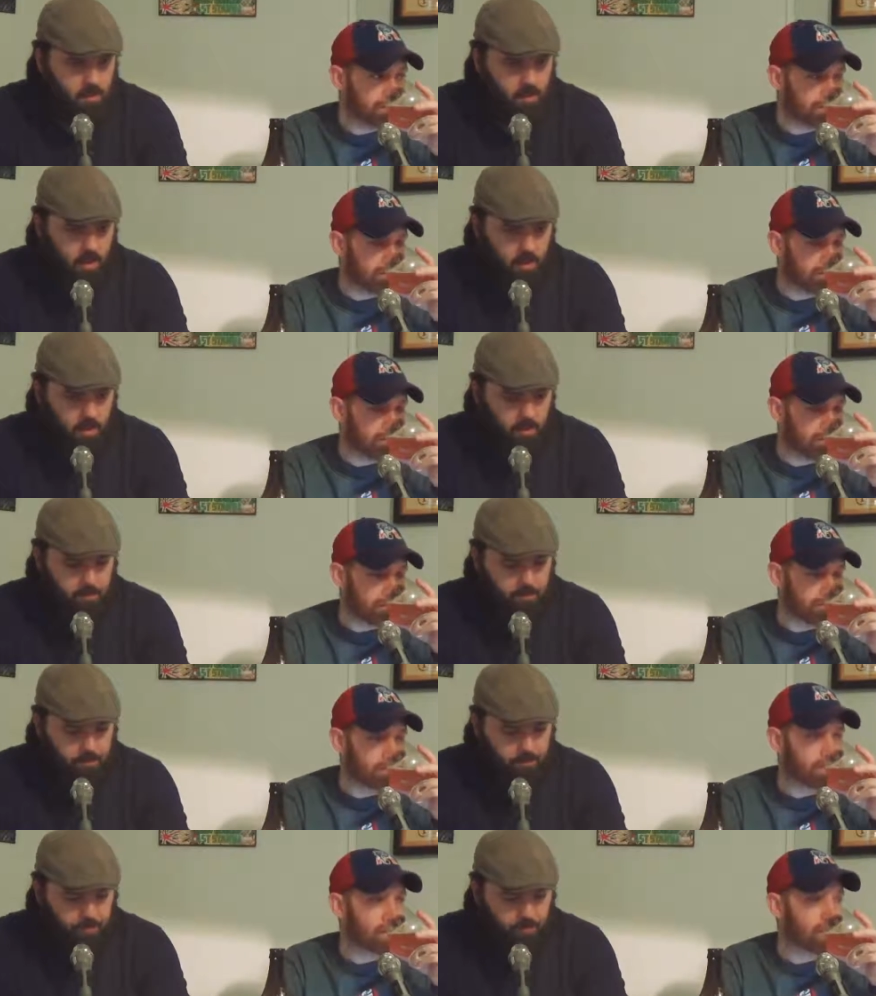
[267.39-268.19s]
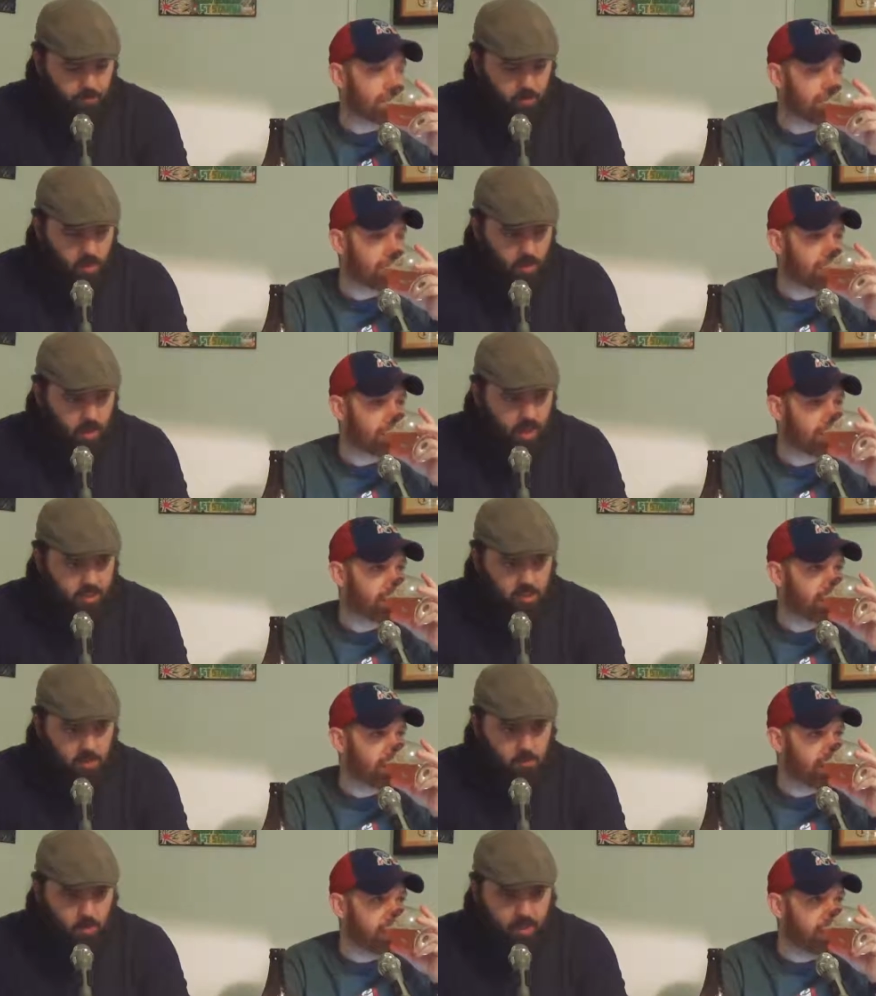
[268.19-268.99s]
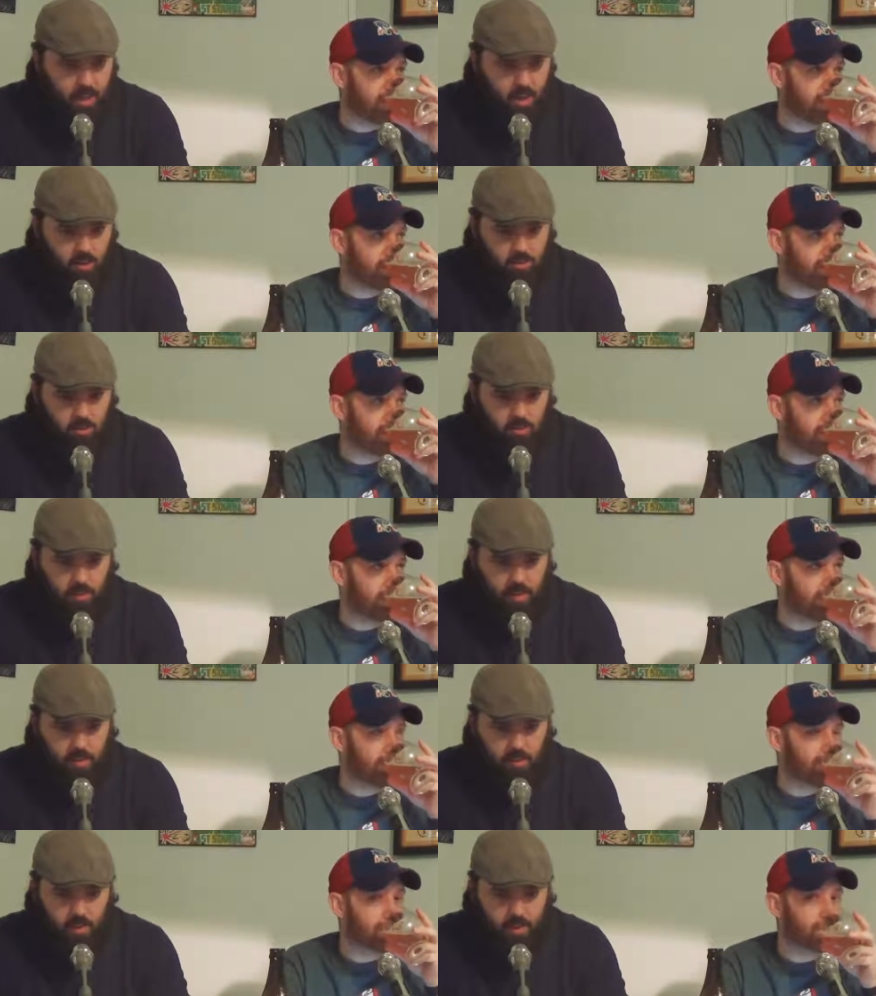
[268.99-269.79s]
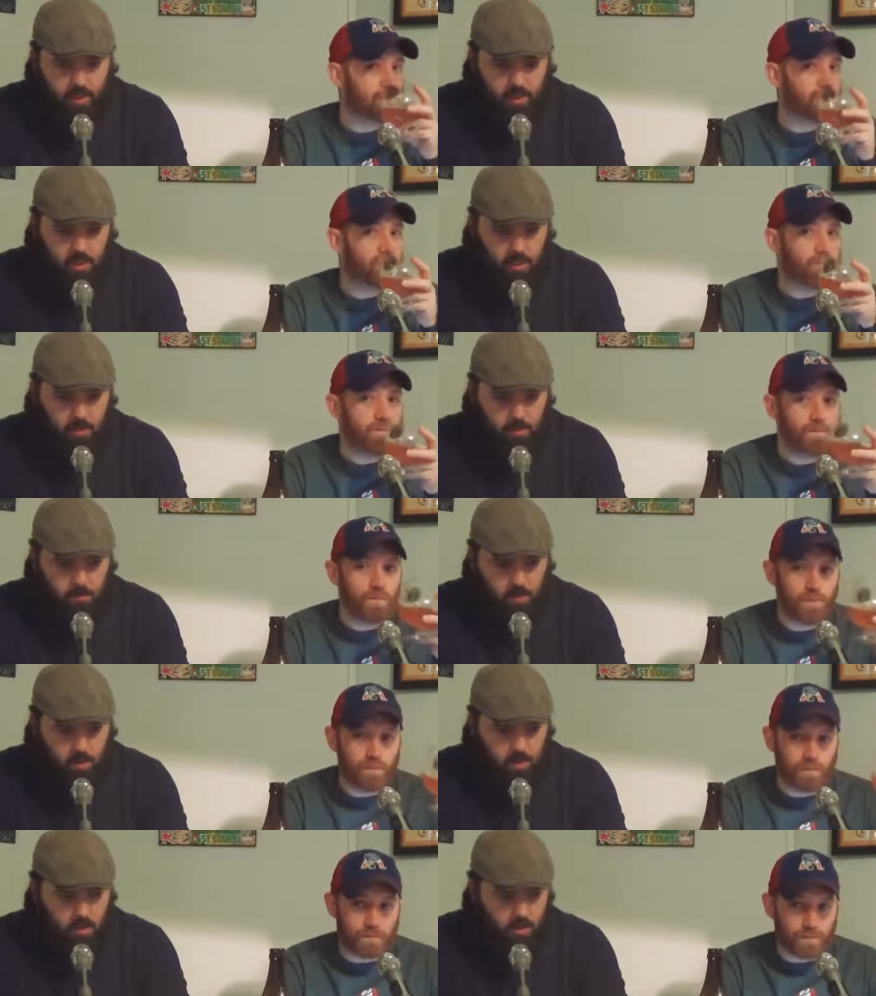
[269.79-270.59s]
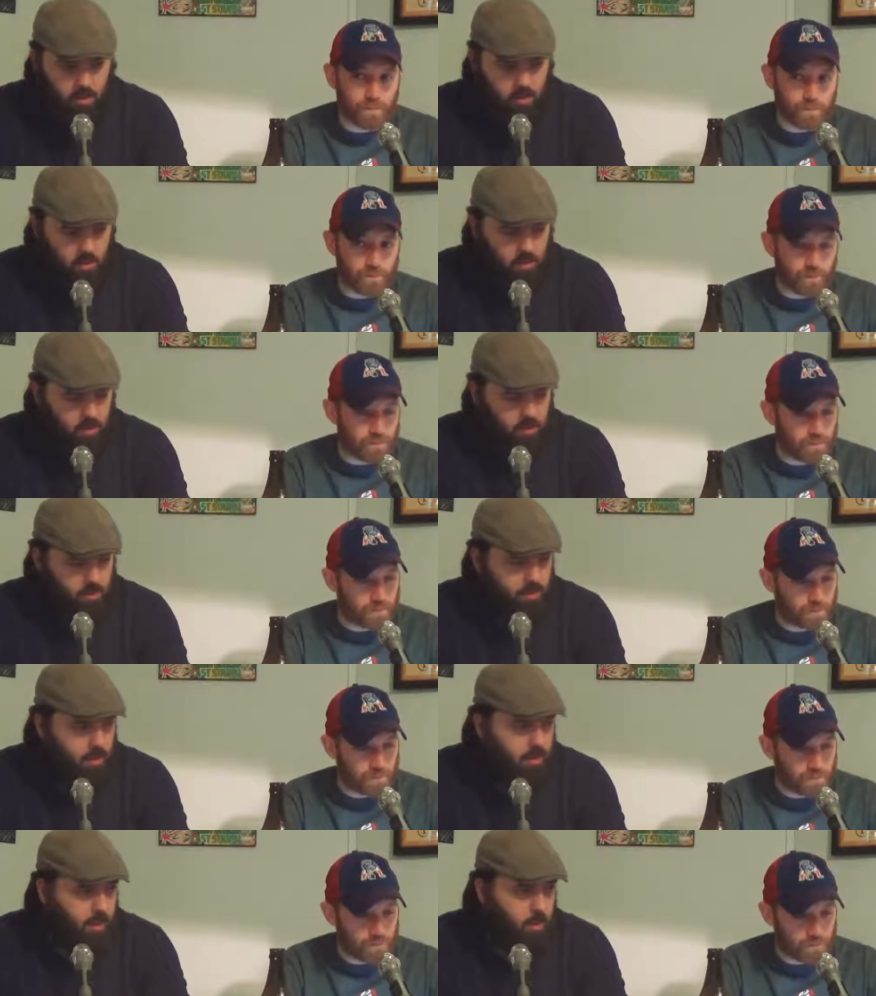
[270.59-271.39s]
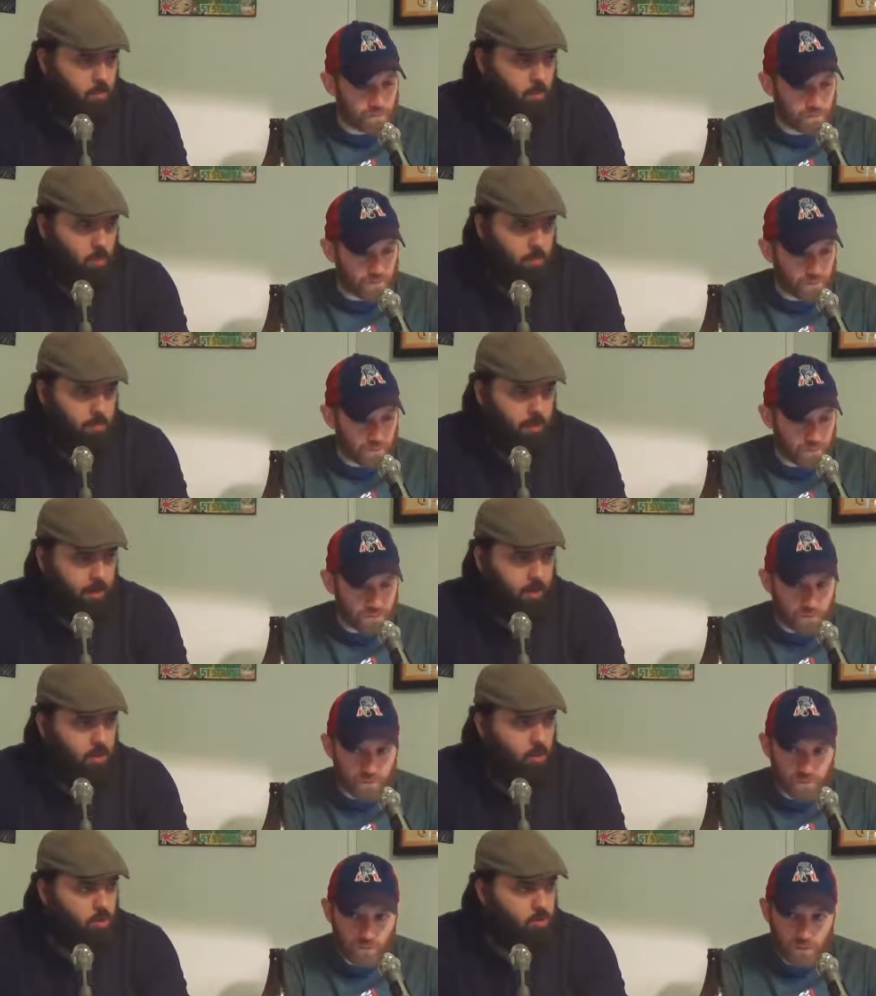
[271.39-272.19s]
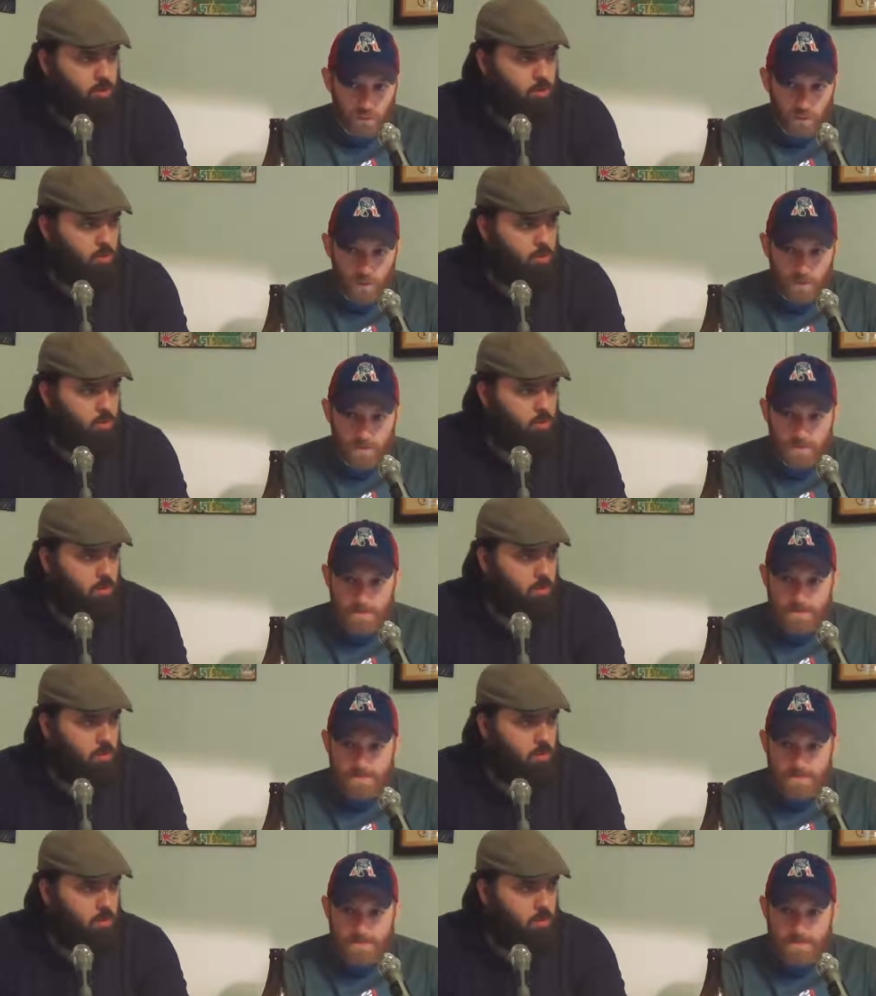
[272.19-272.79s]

Speaker 1: Um, has a lot more character than like uh, than like what my go-to